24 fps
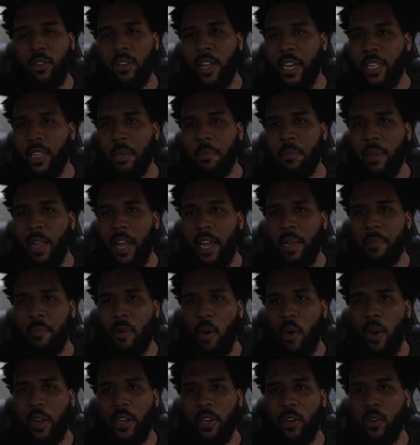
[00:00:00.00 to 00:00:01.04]
on like the black
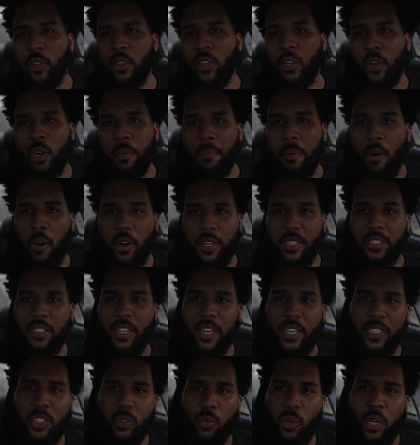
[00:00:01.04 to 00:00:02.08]
market or third party
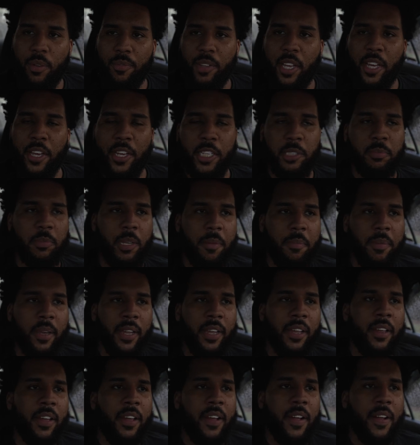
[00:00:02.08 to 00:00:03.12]
sites, whatever the case may
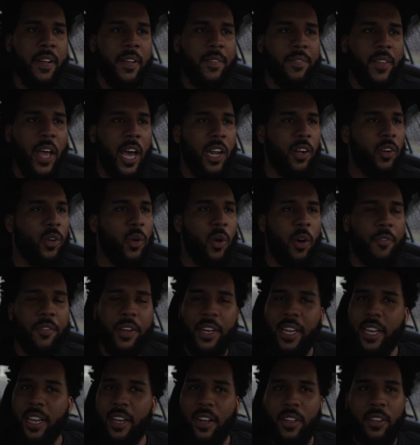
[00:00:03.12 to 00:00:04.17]
be. I don't know of
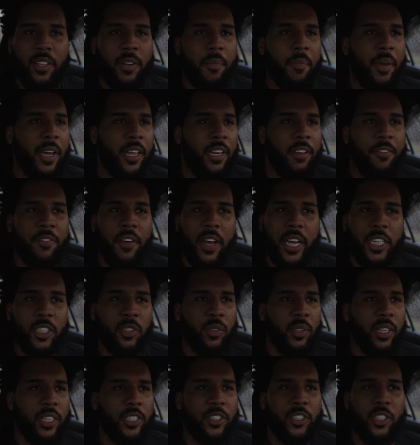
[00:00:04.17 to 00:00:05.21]
any other
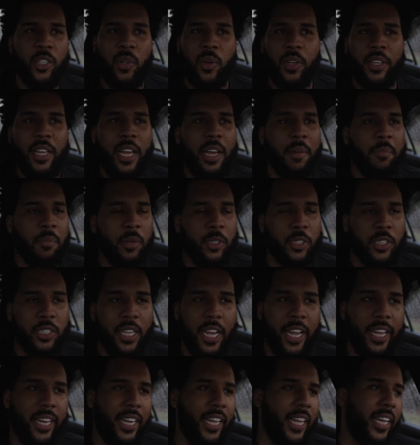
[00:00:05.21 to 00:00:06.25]
manufacturer that's doing that.
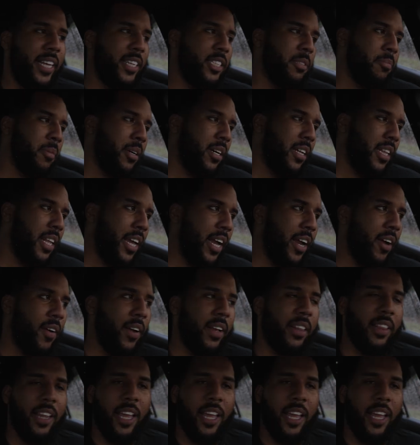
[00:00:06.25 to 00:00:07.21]
Mercedes, McLaren,